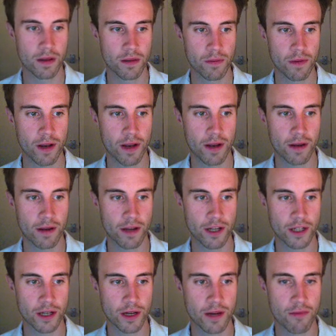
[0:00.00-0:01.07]
well, I'm
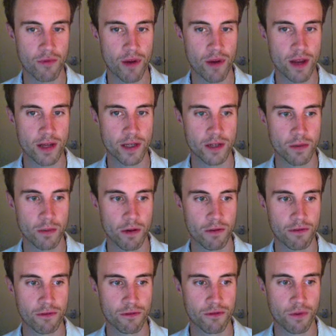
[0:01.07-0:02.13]
actually going to raise it to about
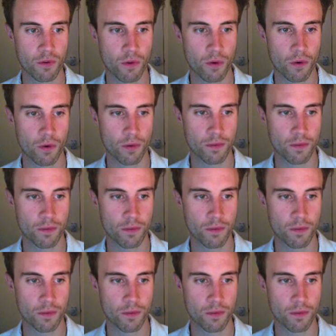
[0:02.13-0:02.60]
four.